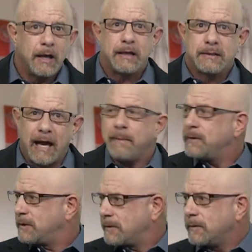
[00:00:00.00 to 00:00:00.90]
At
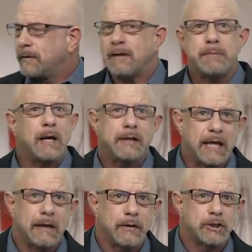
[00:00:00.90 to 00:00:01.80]
times, they've been on
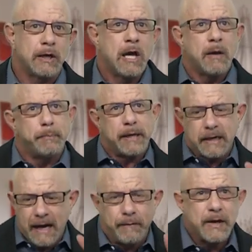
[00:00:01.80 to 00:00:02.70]
television. But
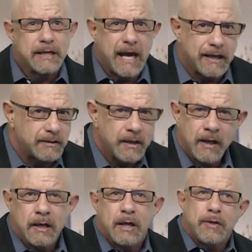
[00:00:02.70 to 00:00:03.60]
in every case,
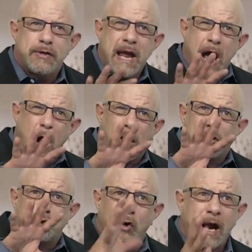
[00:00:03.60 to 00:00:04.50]
they are
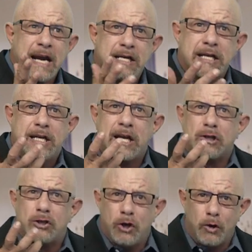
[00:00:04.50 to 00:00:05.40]
trying to get
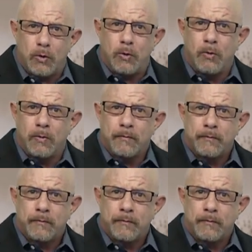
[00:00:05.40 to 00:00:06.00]
you